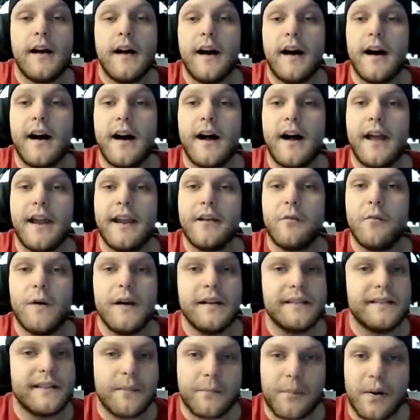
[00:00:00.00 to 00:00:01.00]
And it
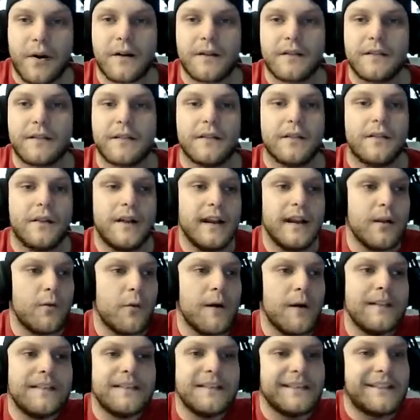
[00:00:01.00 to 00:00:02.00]
wasn't personal, and it
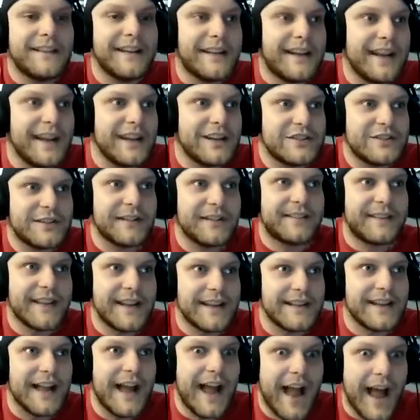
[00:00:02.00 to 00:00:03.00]
wasn't to get
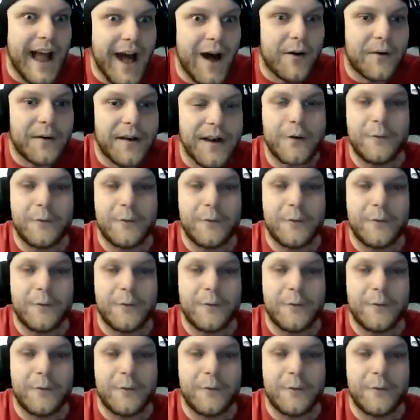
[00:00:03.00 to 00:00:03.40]
Gisela out.